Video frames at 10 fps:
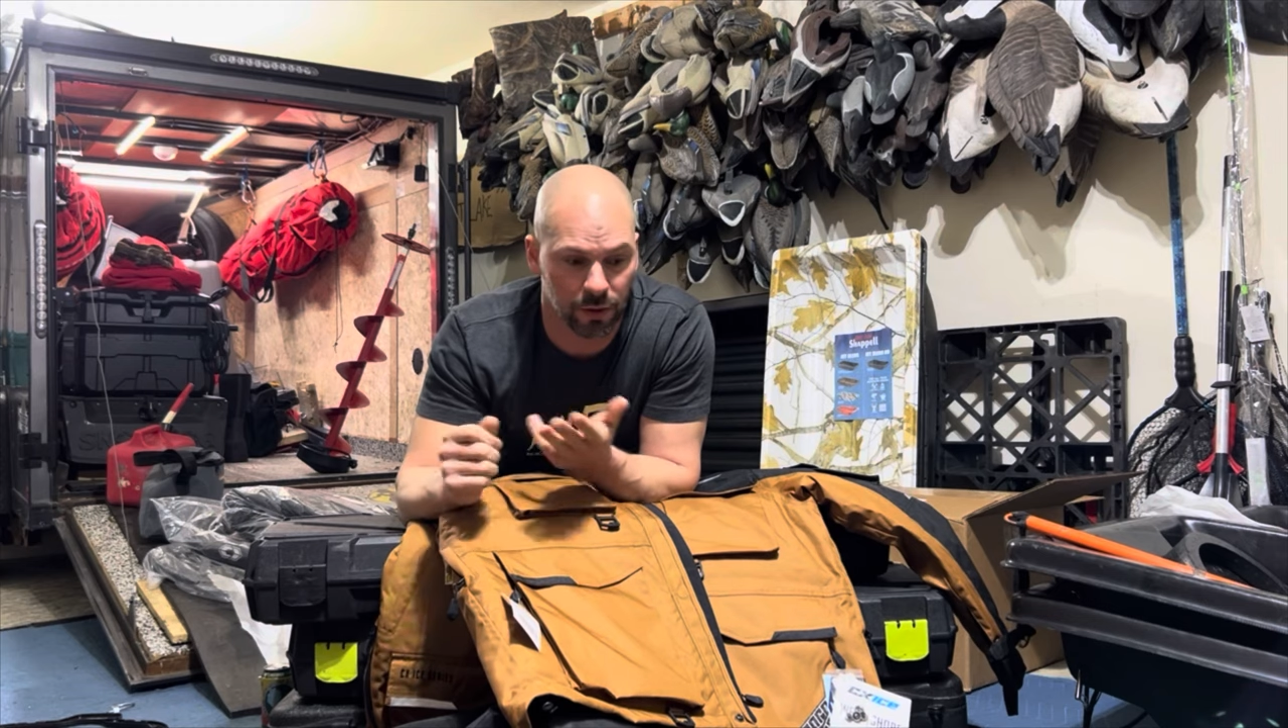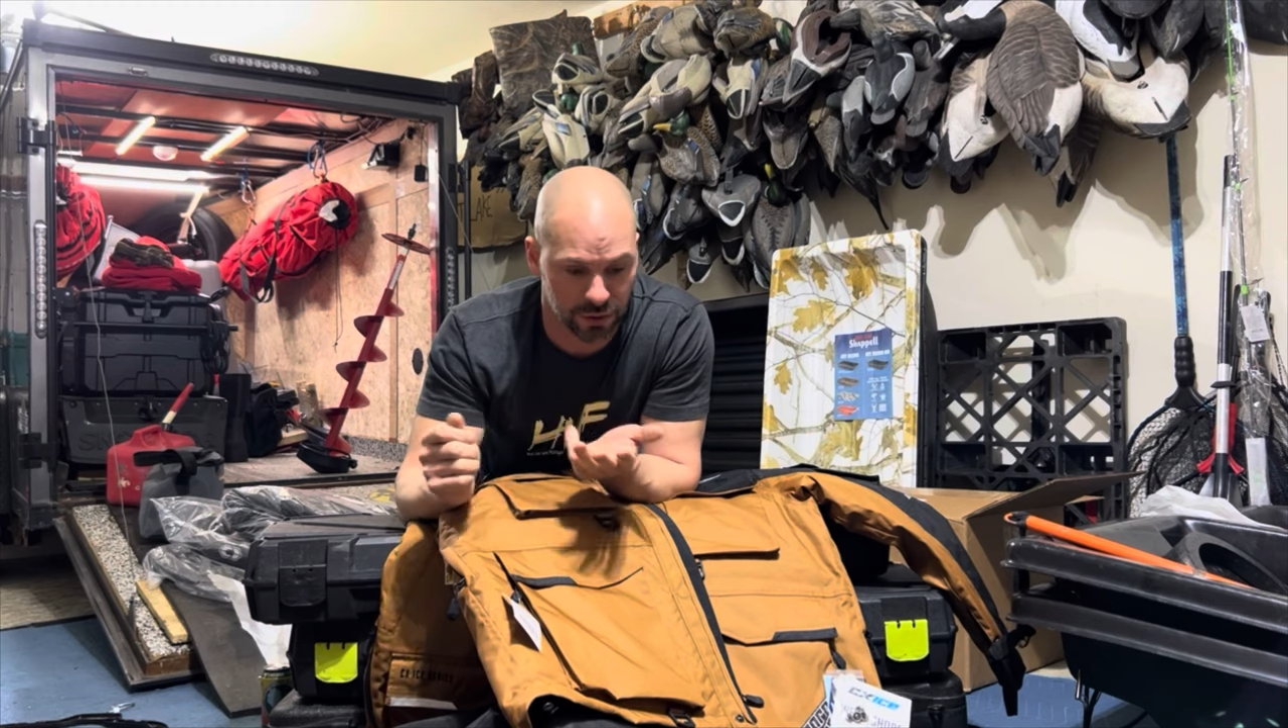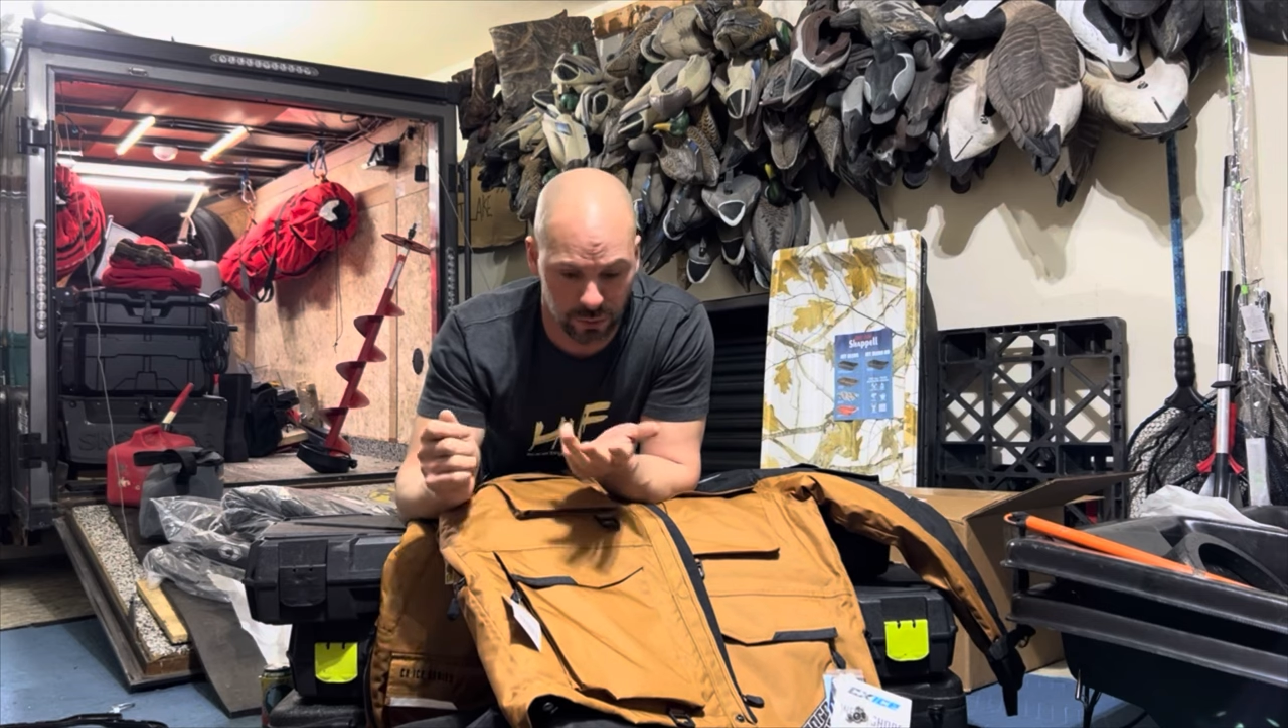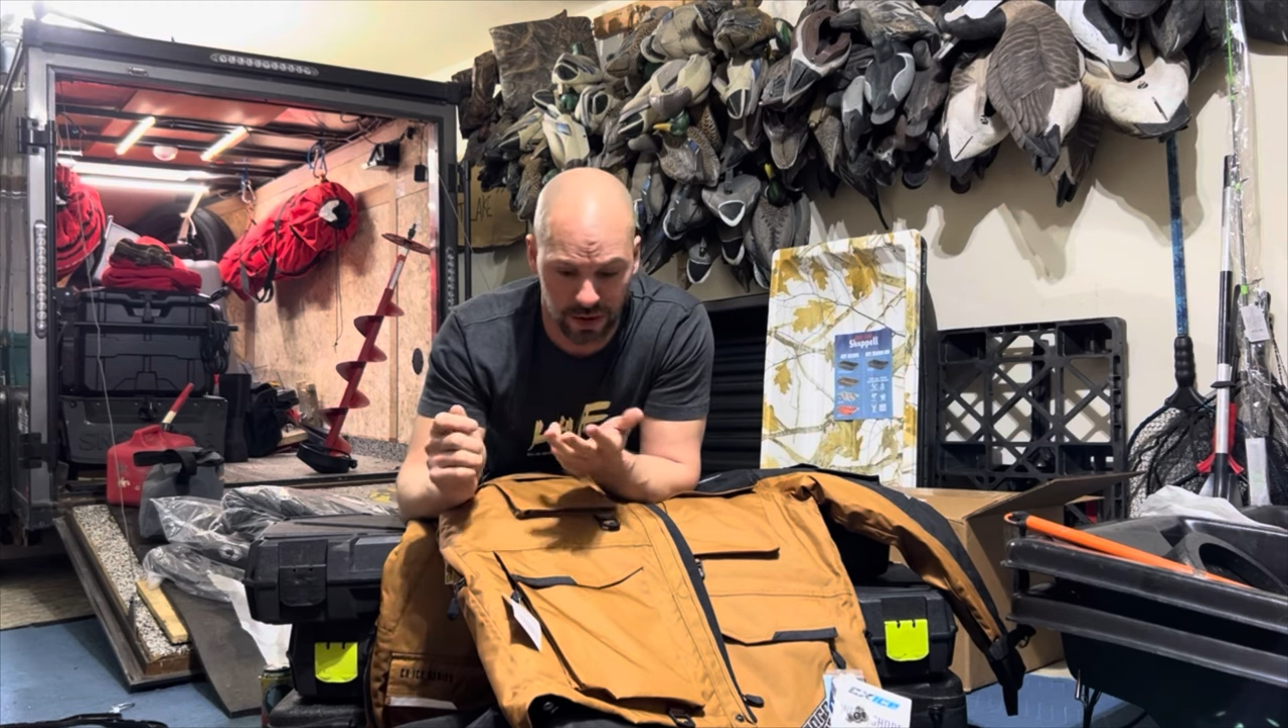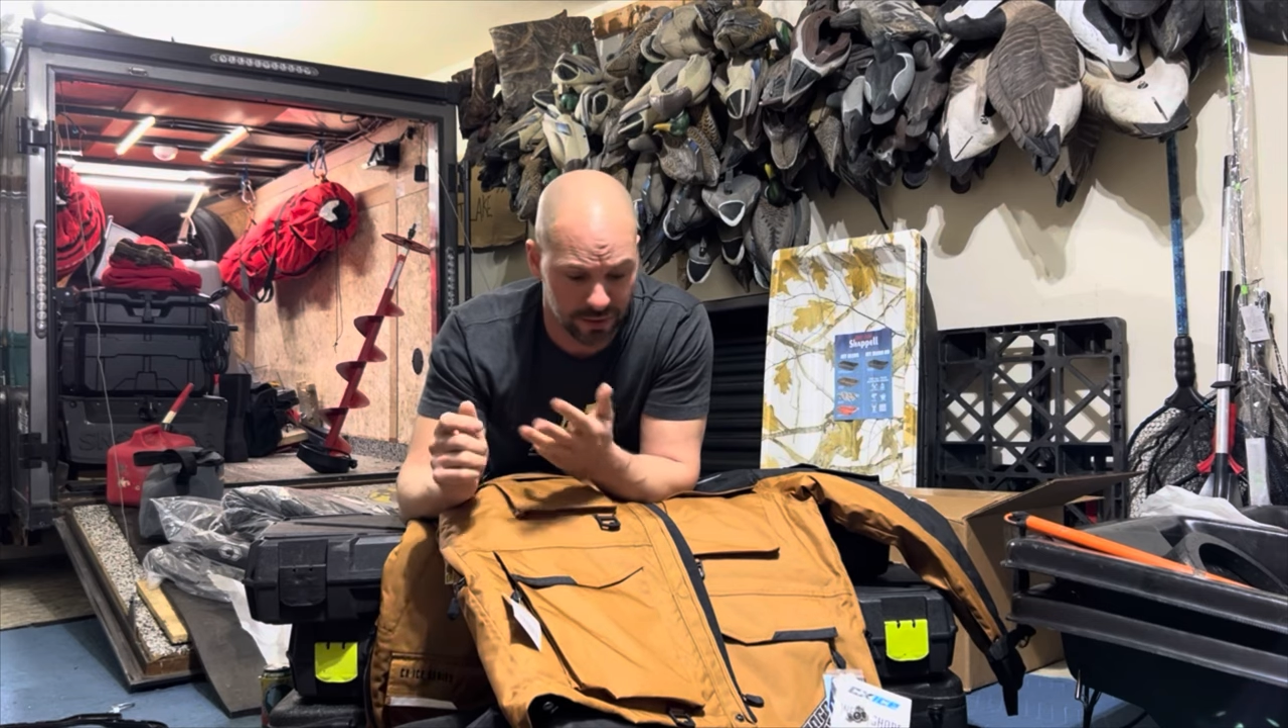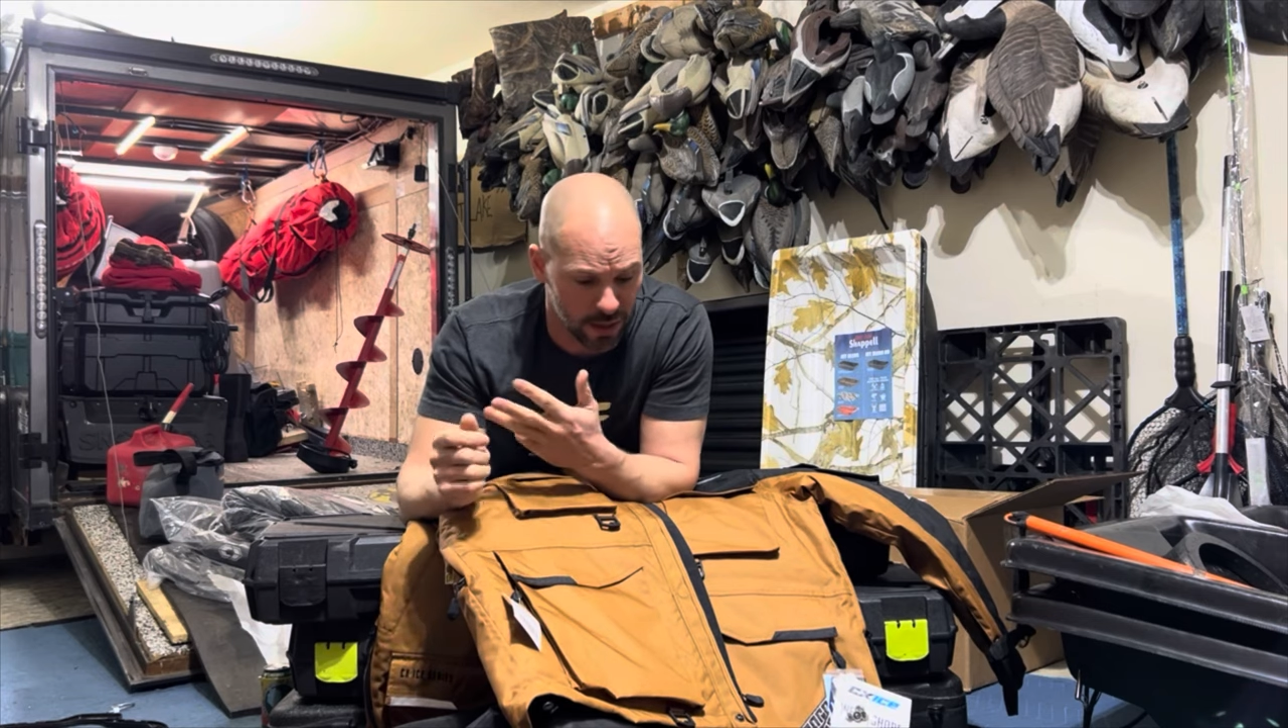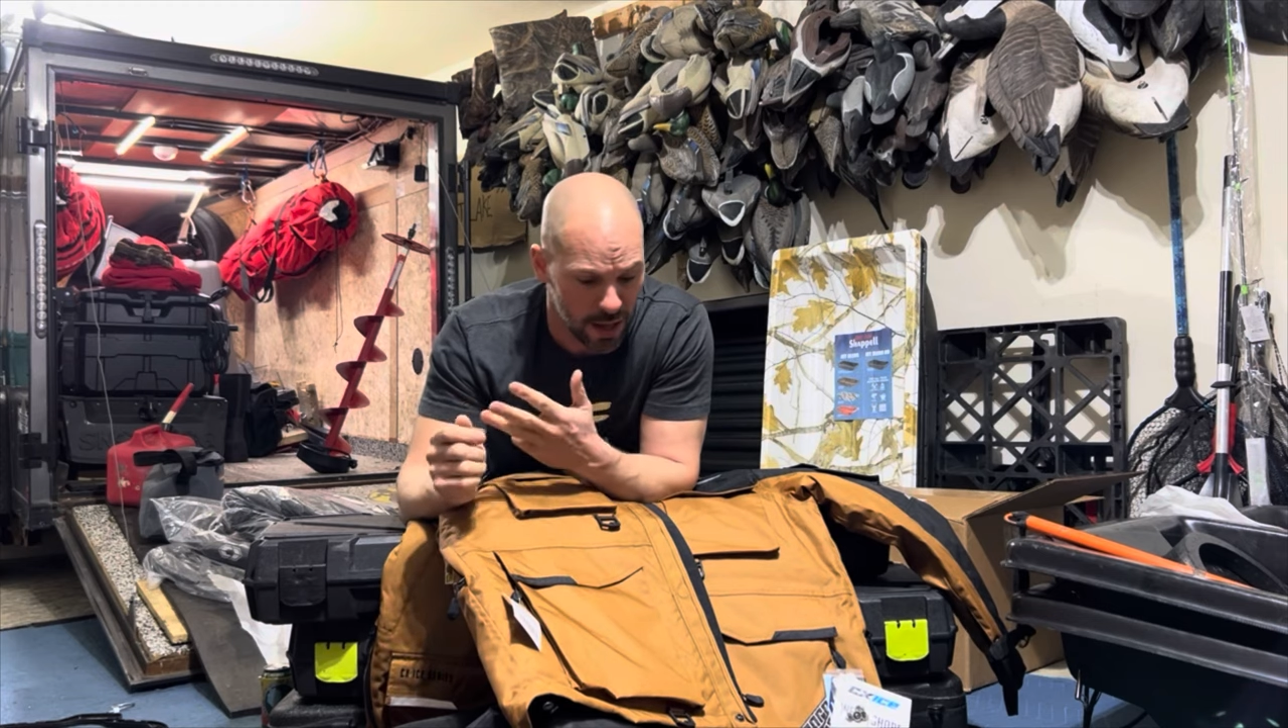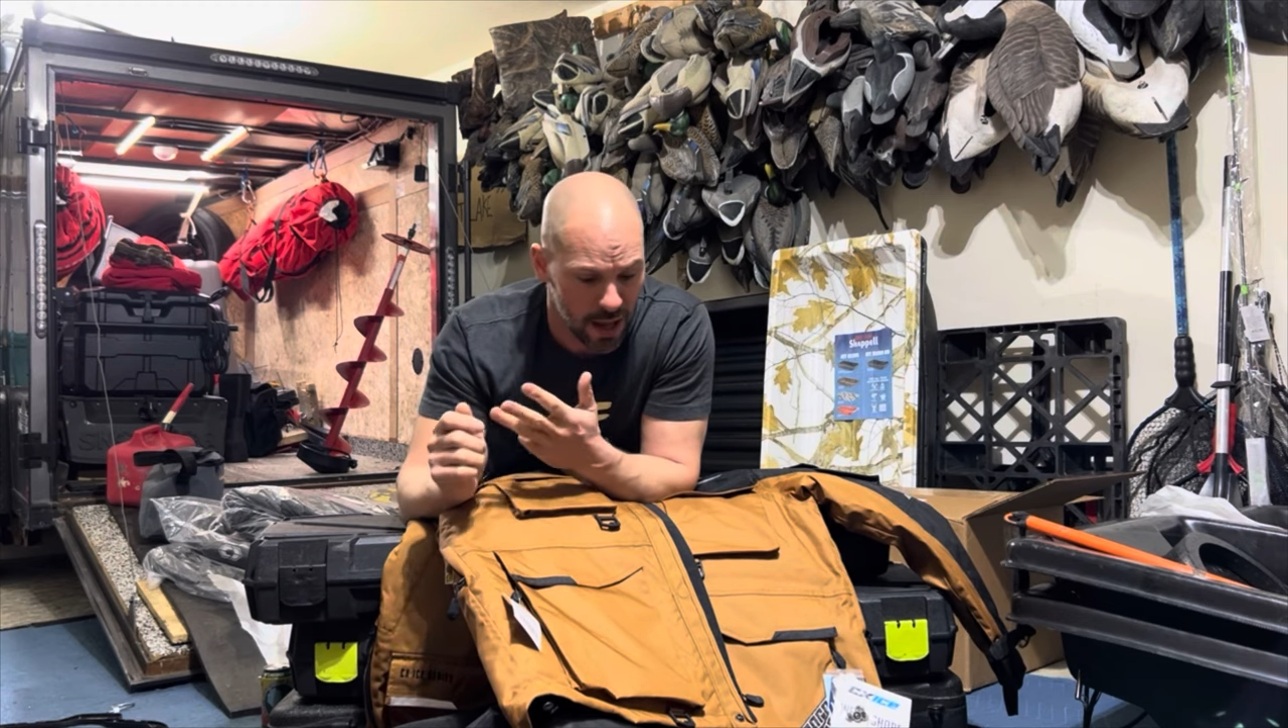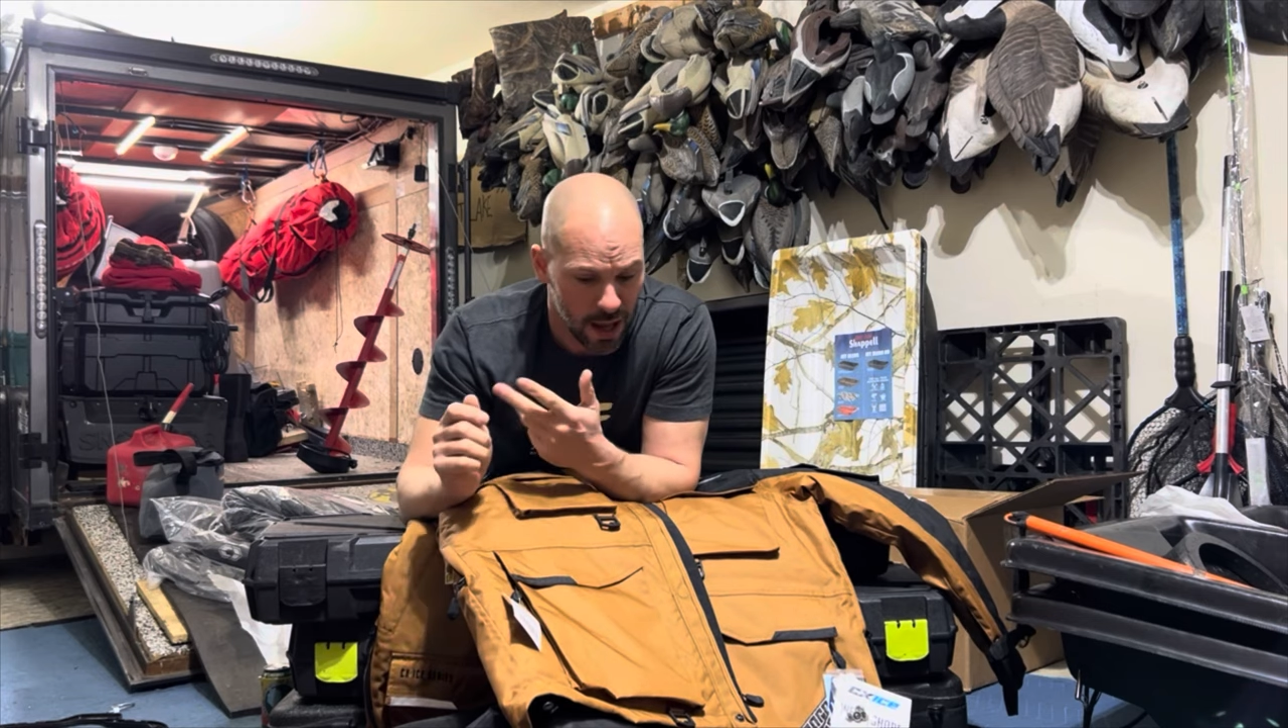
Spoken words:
whatsoever.